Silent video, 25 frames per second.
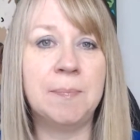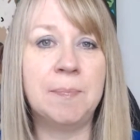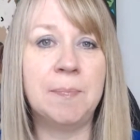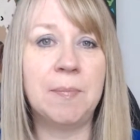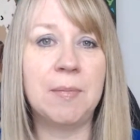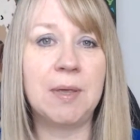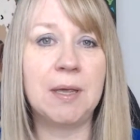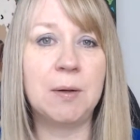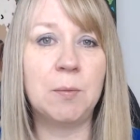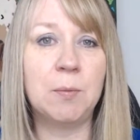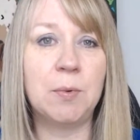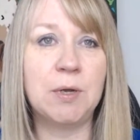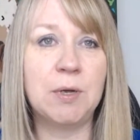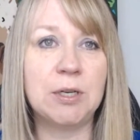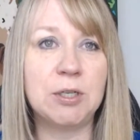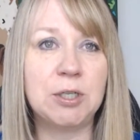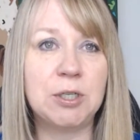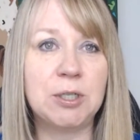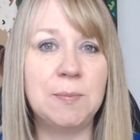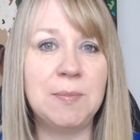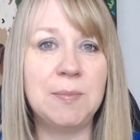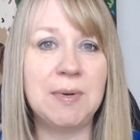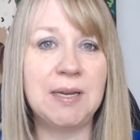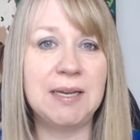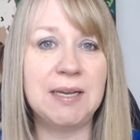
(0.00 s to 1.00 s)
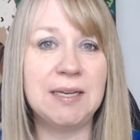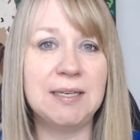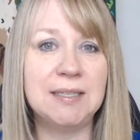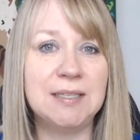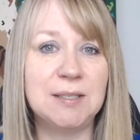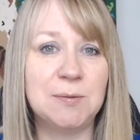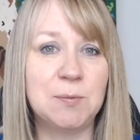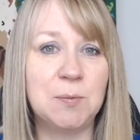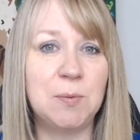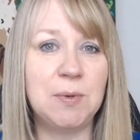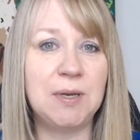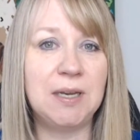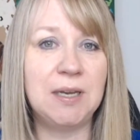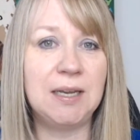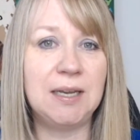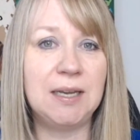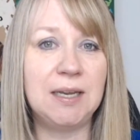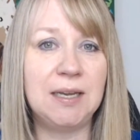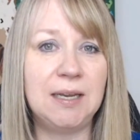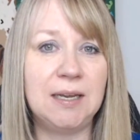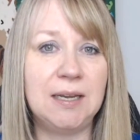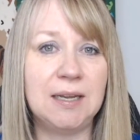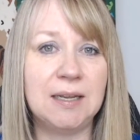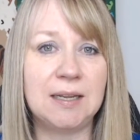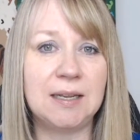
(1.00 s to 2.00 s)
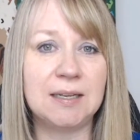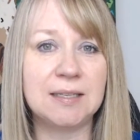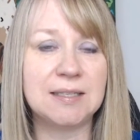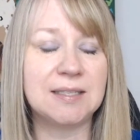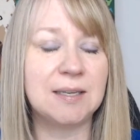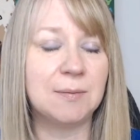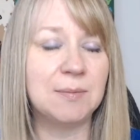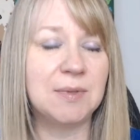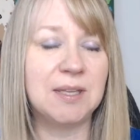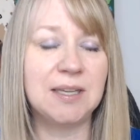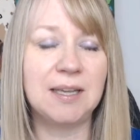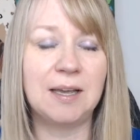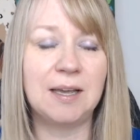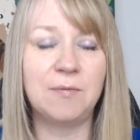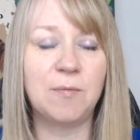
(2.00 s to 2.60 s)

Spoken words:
which means something